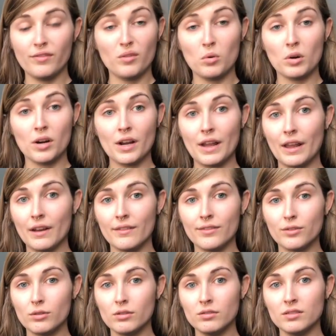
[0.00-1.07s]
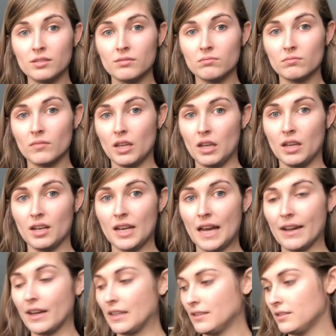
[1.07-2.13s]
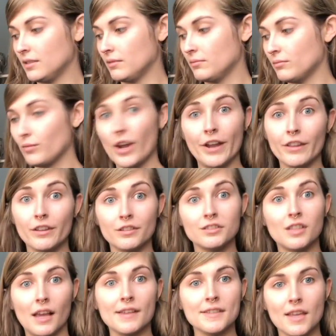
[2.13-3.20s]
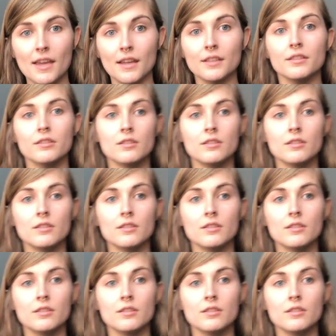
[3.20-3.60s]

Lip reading: 4 handfuls, and I got some regular size hands.